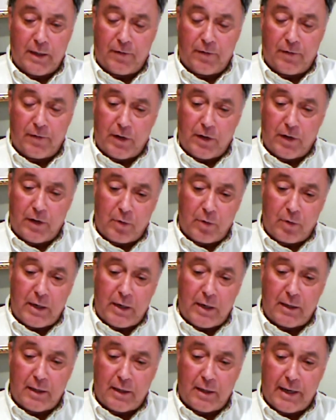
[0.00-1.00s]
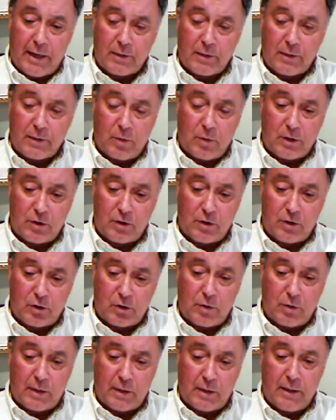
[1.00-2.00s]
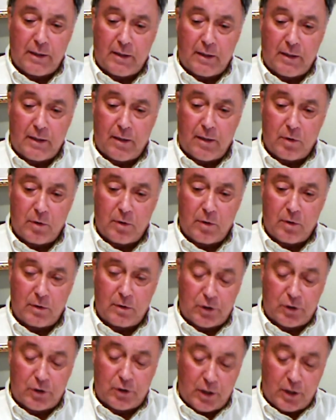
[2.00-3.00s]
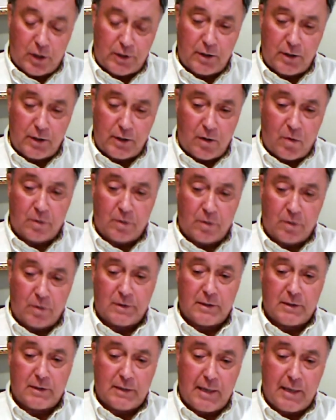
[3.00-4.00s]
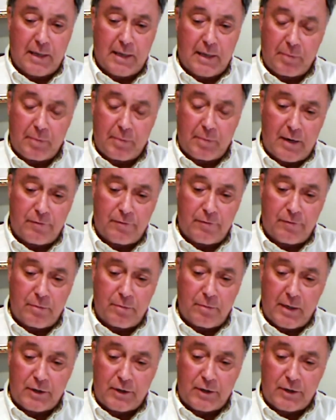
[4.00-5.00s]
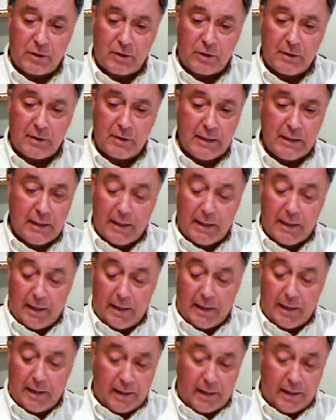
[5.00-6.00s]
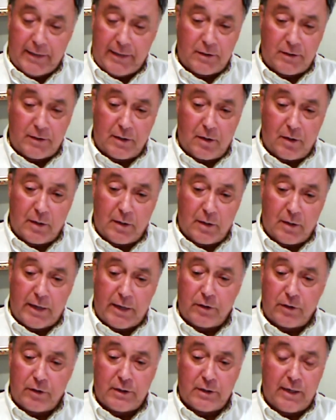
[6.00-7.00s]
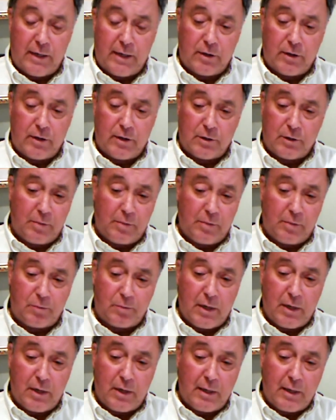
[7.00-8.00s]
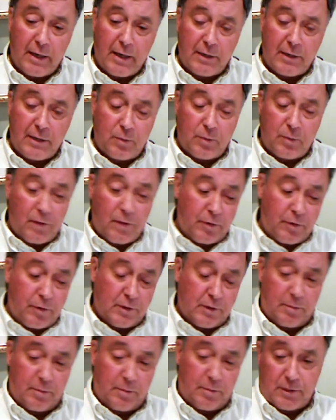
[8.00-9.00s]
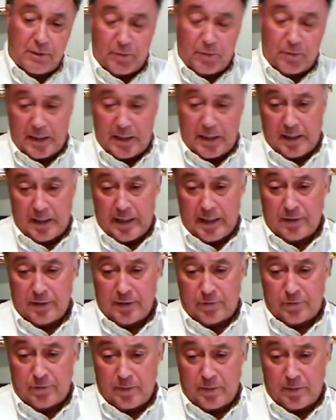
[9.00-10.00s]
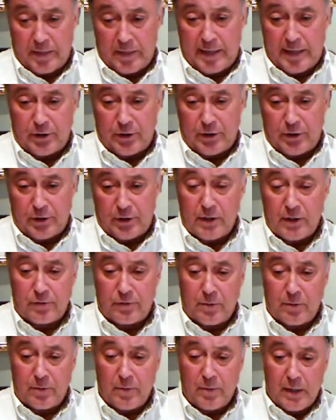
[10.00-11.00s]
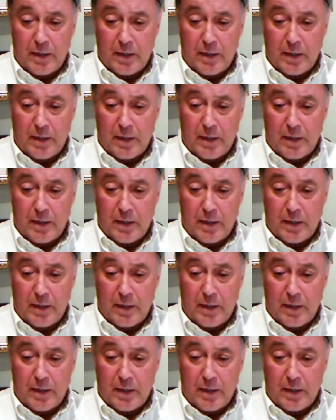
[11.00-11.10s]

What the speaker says: if in a breeding class where it's strictly we're judging the horse, it's type and conformation. Legs, like you're saying, there's a big spread in legs. Well, if there's a big spread in legs from that judge from